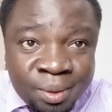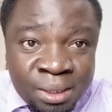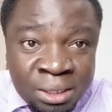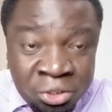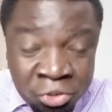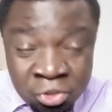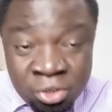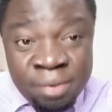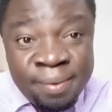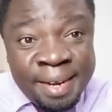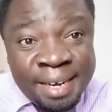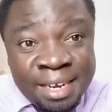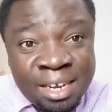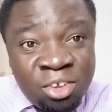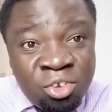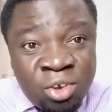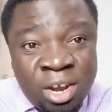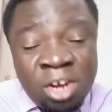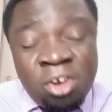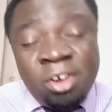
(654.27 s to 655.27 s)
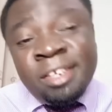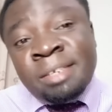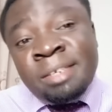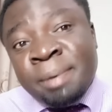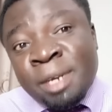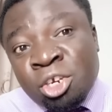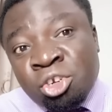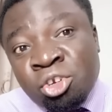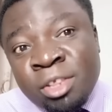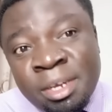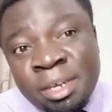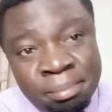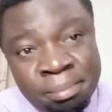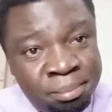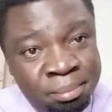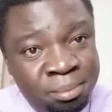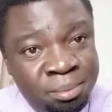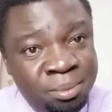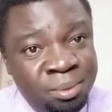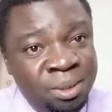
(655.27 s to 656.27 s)
So even you cannot speak to them
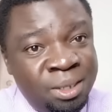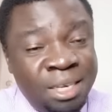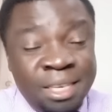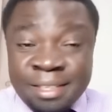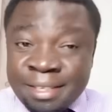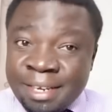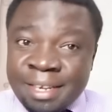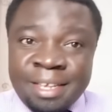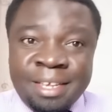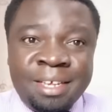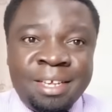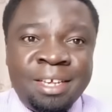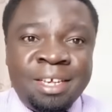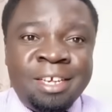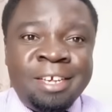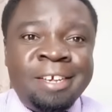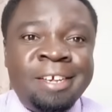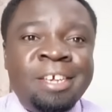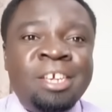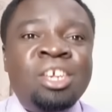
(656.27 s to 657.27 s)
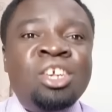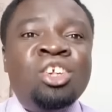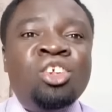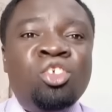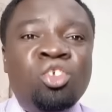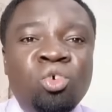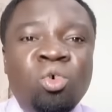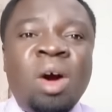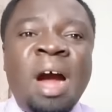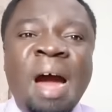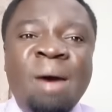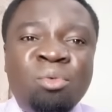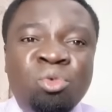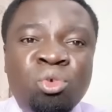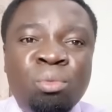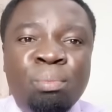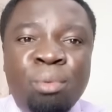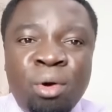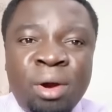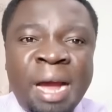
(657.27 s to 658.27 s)
easily. You have
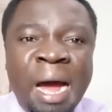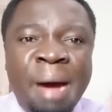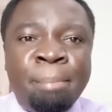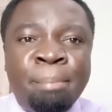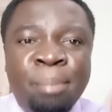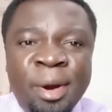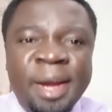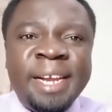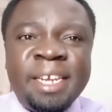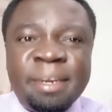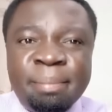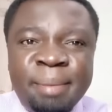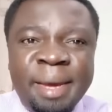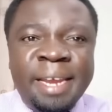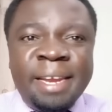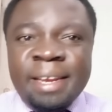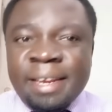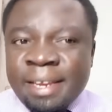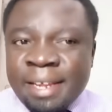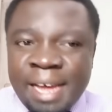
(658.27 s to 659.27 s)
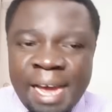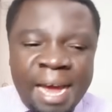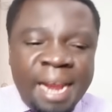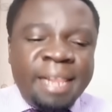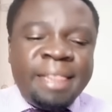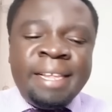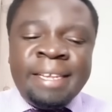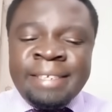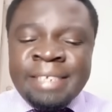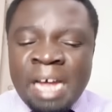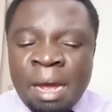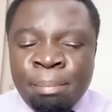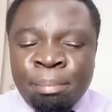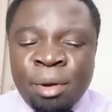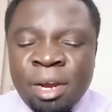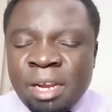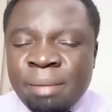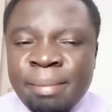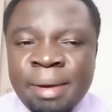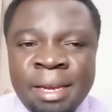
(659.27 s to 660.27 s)
to book appointment, and this
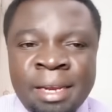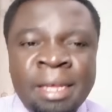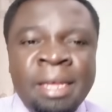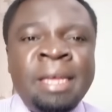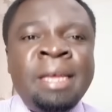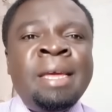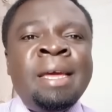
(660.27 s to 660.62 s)
appointment